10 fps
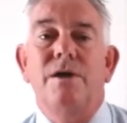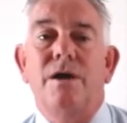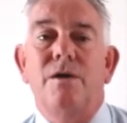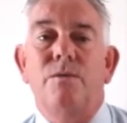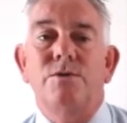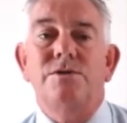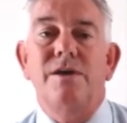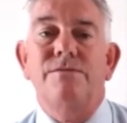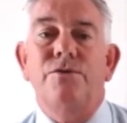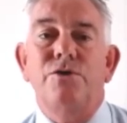which the
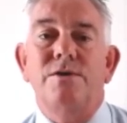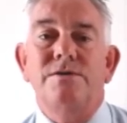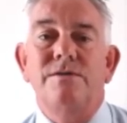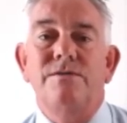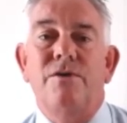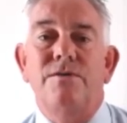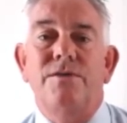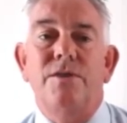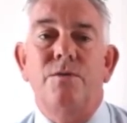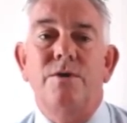FIU identified that
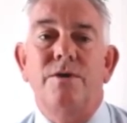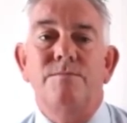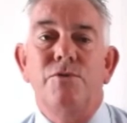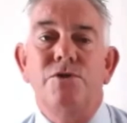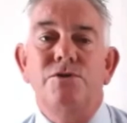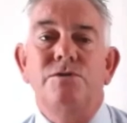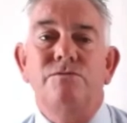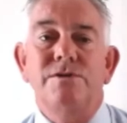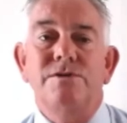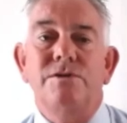there were emerging
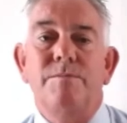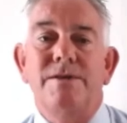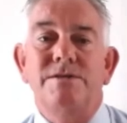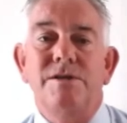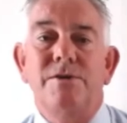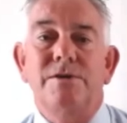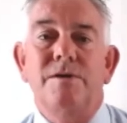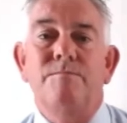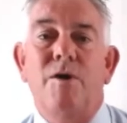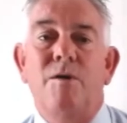risks to the pandemic and
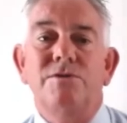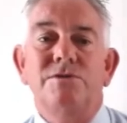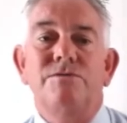published the risk